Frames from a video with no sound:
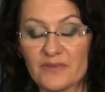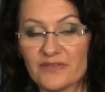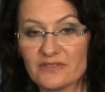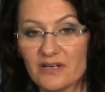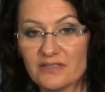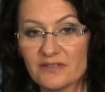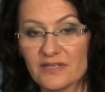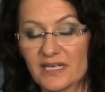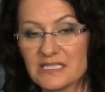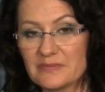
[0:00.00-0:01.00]
There's also
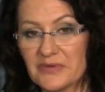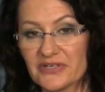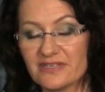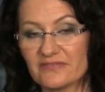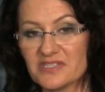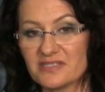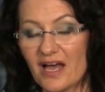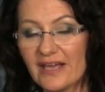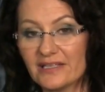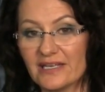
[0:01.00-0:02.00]
the conspiracy of
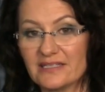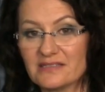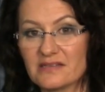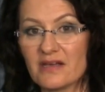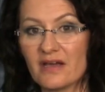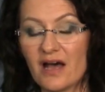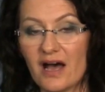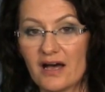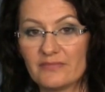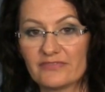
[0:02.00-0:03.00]
silence
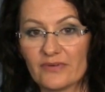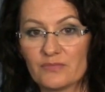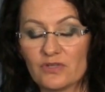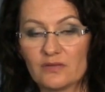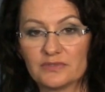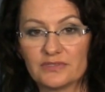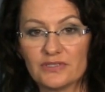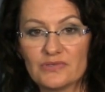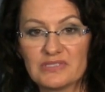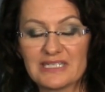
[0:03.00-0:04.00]
um, from Global
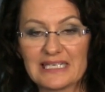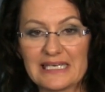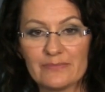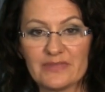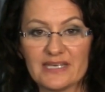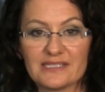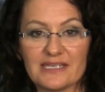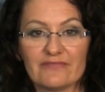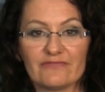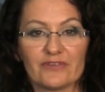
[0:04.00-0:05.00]
News to keep this
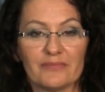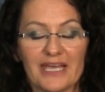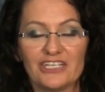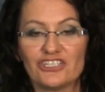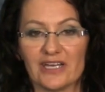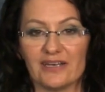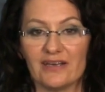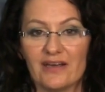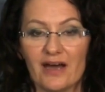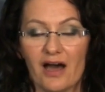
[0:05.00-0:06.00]
information
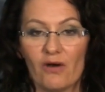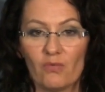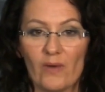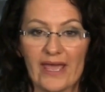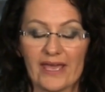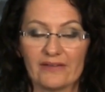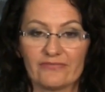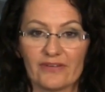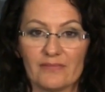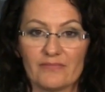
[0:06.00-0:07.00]
away
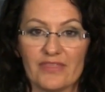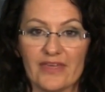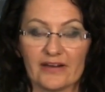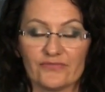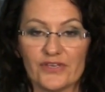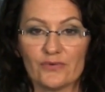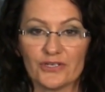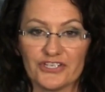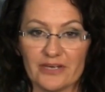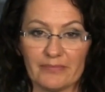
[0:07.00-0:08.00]
from their
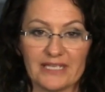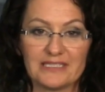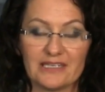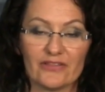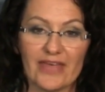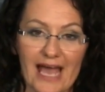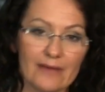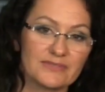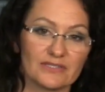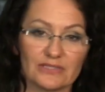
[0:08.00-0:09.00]
viewership until they
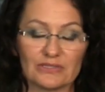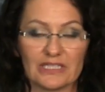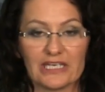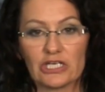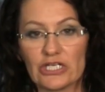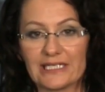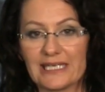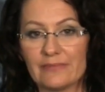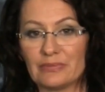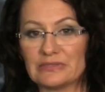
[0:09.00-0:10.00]
absolutely couldn't
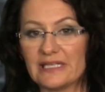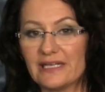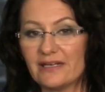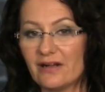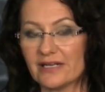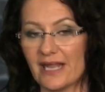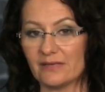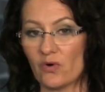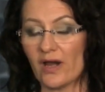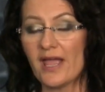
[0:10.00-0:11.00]
keep a lid on it
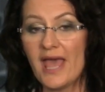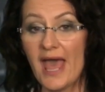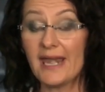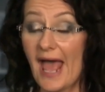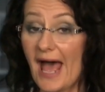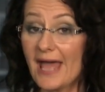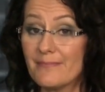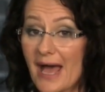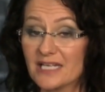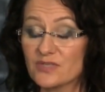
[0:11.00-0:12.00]
anymore. And had
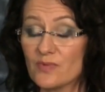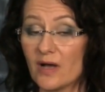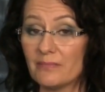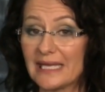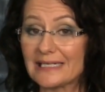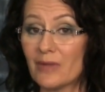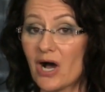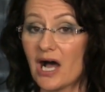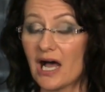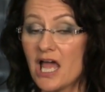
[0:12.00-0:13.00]
Maxwell Ming
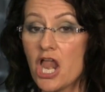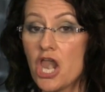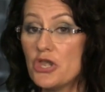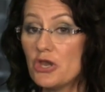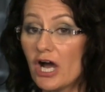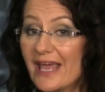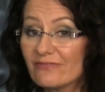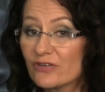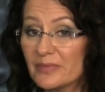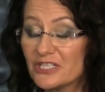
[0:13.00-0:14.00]
Mah not
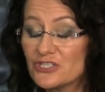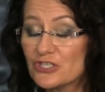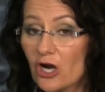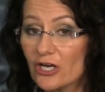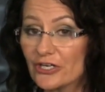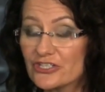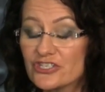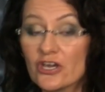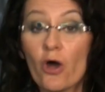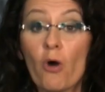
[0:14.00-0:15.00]
ever been
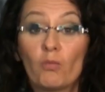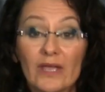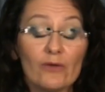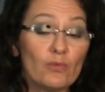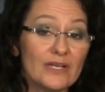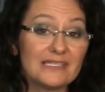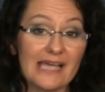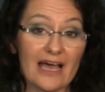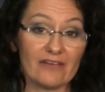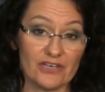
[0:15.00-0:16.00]
charged, we wouldn't
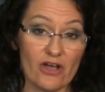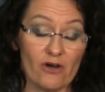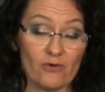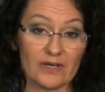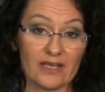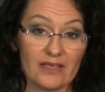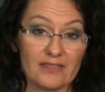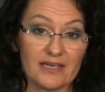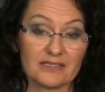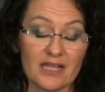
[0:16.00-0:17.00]
have known
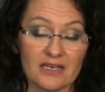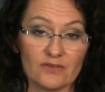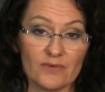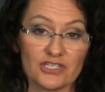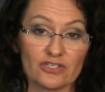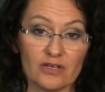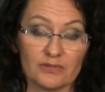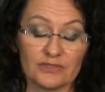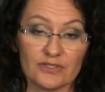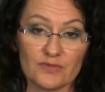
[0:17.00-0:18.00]
the extent to which
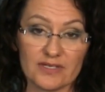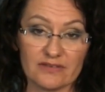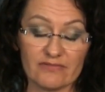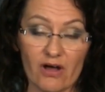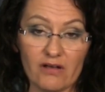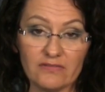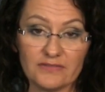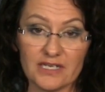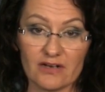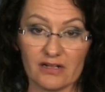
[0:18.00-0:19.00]
global news was
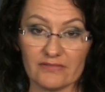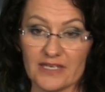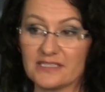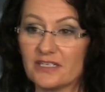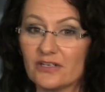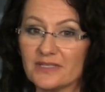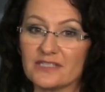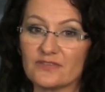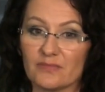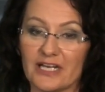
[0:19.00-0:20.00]
involved in all of this. You know what
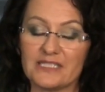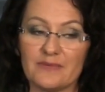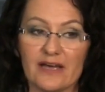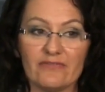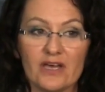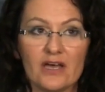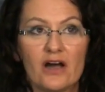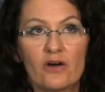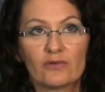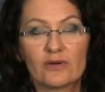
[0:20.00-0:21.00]
this reminds me of?
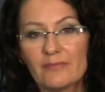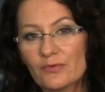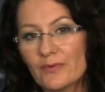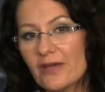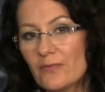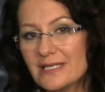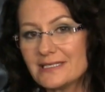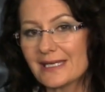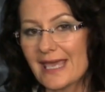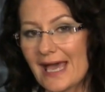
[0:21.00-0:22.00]
Remember when I went
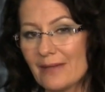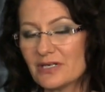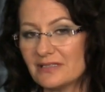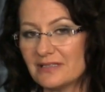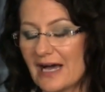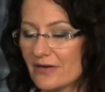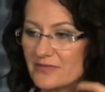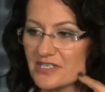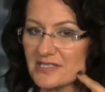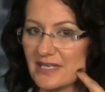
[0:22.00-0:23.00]
to Camp Cloud? I
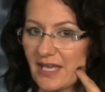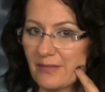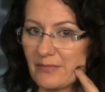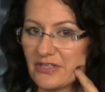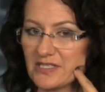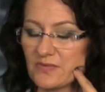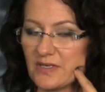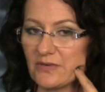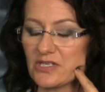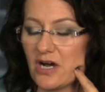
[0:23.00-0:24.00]
was just thinking about this when
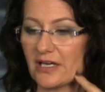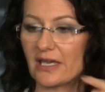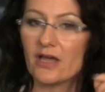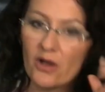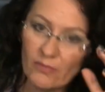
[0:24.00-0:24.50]
you were talking.